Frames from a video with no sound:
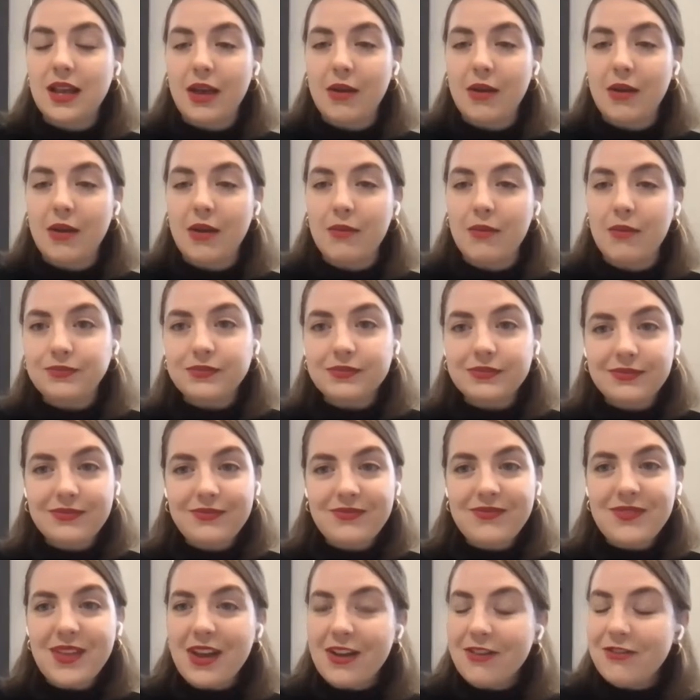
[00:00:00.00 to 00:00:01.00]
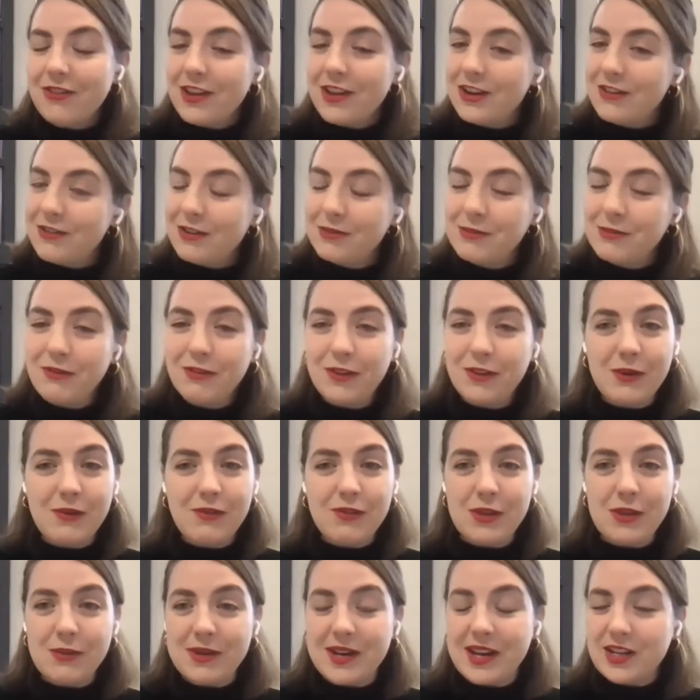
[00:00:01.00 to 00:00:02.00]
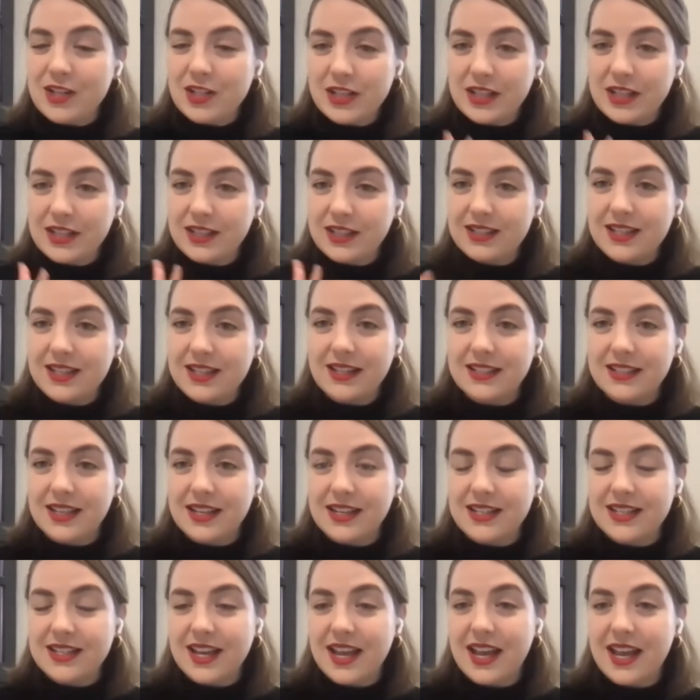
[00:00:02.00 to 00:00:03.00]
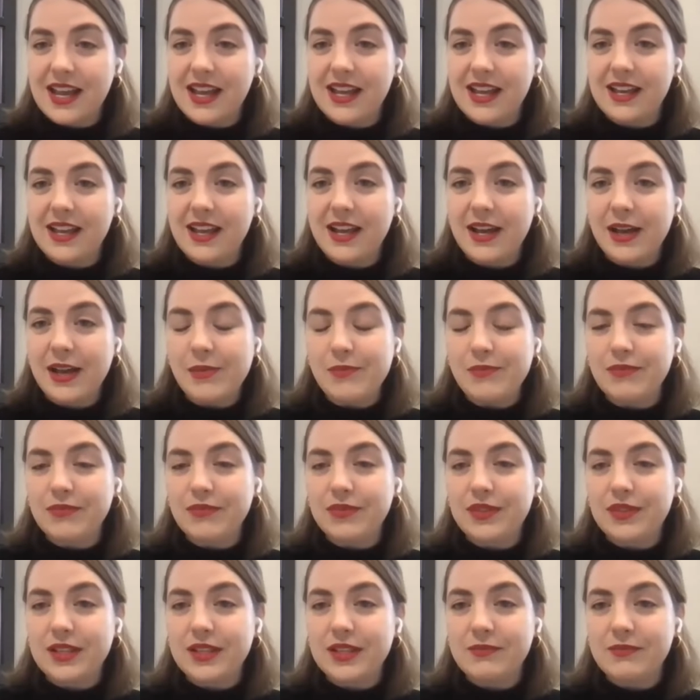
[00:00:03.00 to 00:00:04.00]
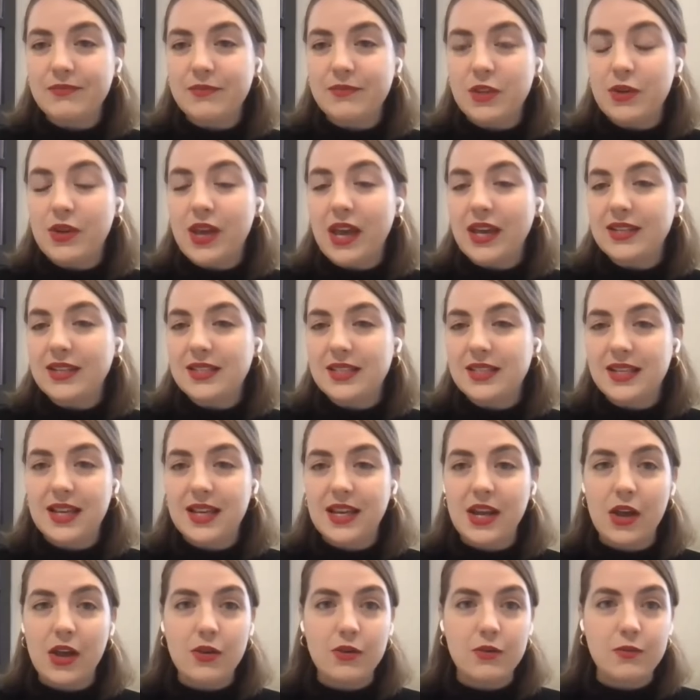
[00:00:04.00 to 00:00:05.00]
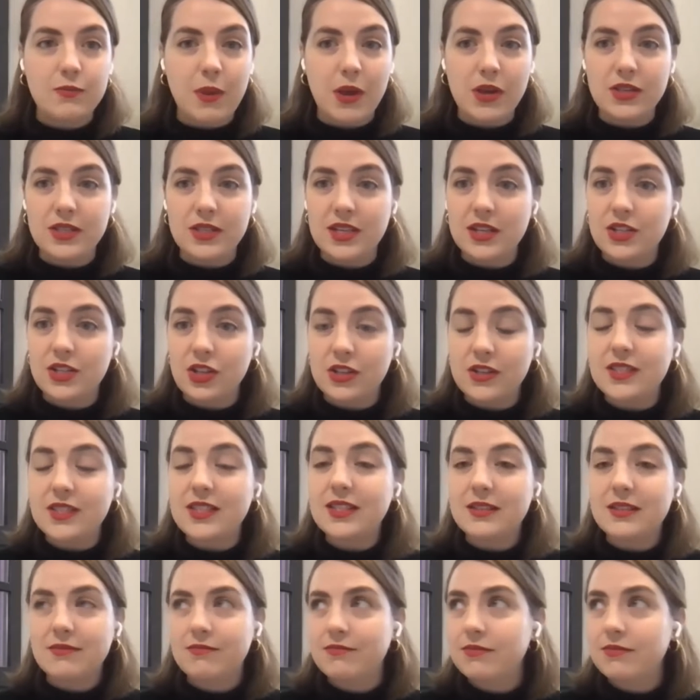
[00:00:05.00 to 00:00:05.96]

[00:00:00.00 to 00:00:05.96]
I've heard it from a few of them, and actually Santander, the UK CEO, posted just